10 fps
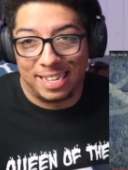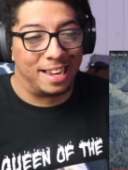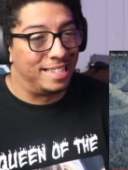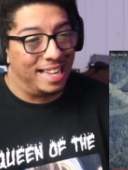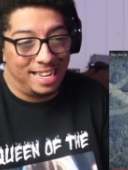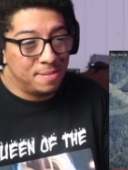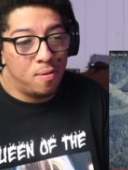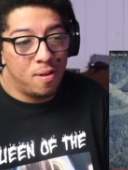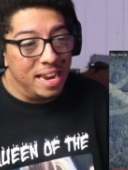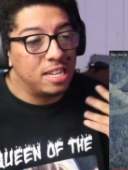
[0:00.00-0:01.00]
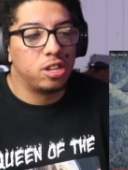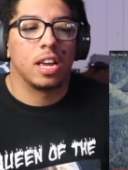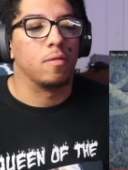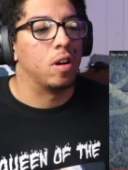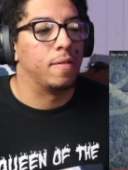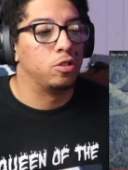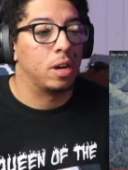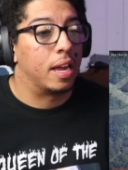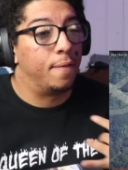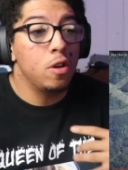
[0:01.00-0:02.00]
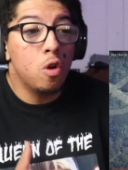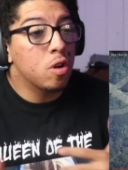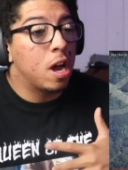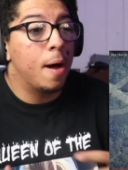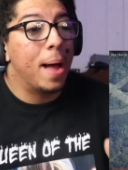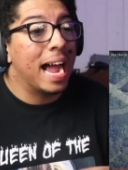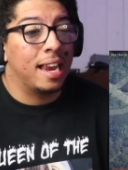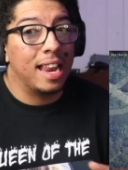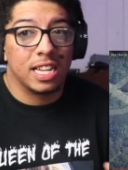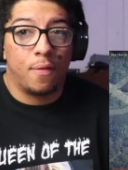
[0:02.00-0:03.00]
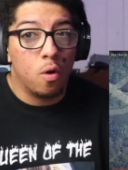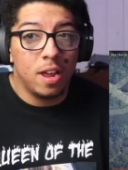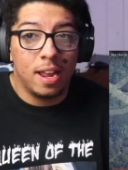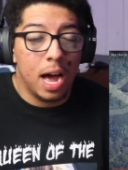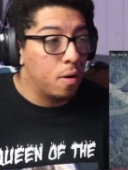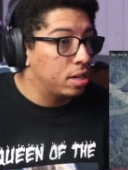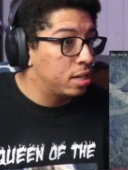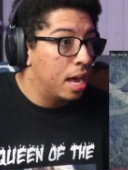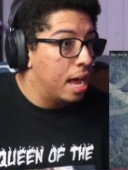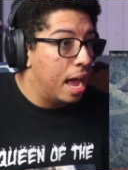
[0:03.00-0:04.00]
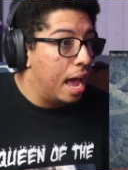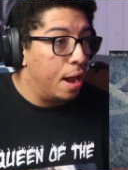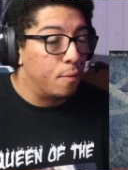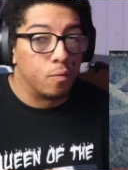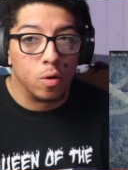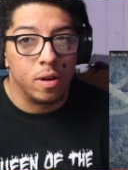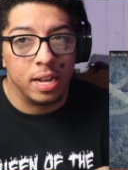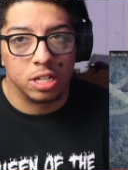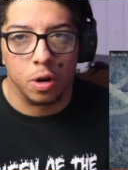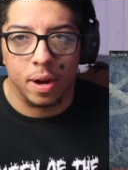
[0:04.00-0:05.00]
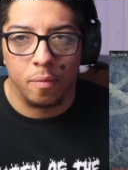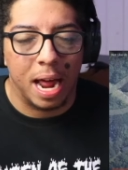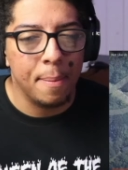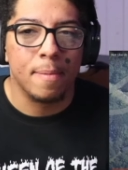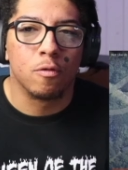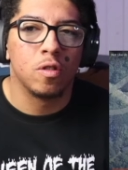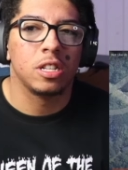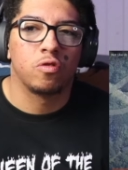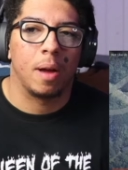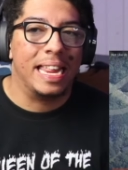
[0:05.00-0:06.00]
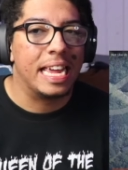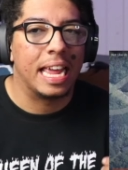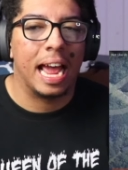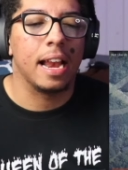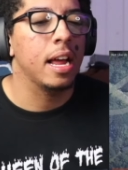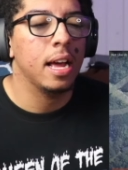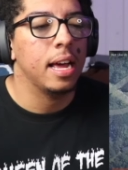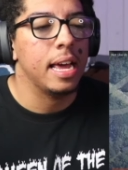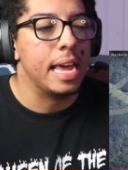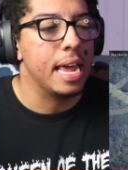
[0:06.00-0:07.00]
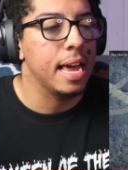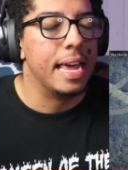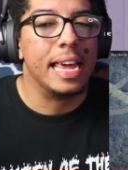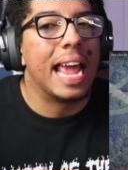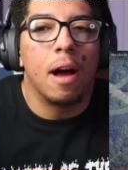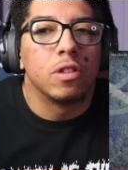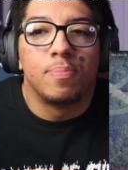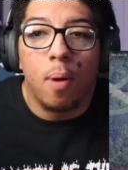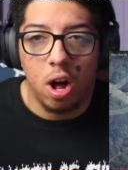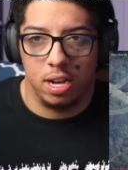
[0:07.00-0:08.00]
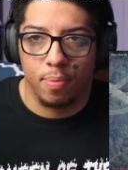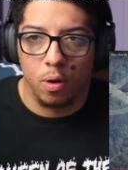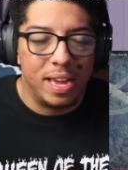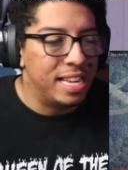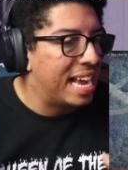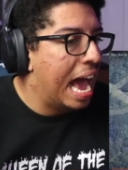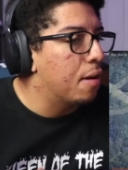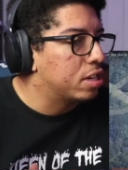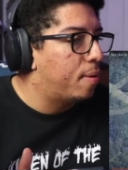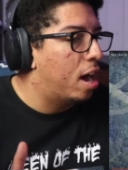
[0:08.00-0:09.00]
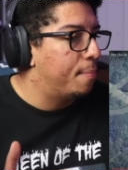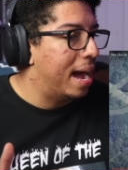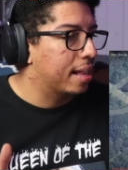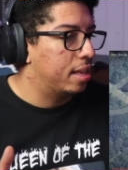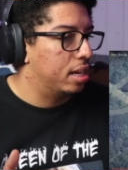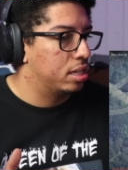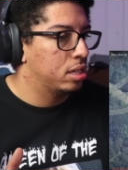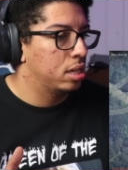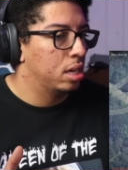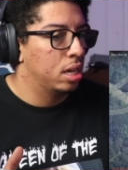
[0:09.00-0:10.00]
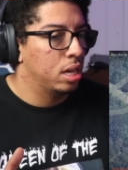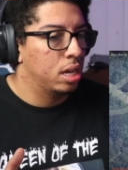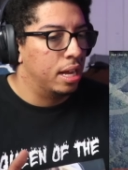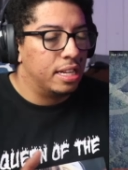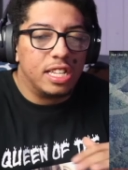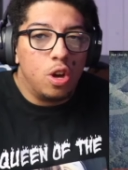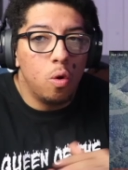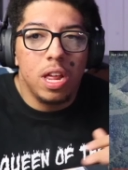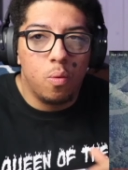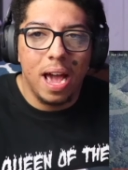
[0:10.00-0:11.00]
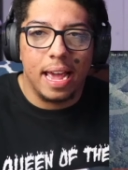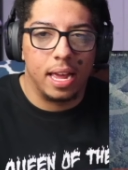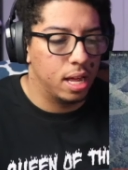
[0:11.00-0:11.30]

Because at this point, it's looking rough. Drake, if you don't come back in the next 48 hours and ruin his career, when I mean ruin his career, I mean he can't, he can't respond, bro. He can't respond back to this. It's the only way.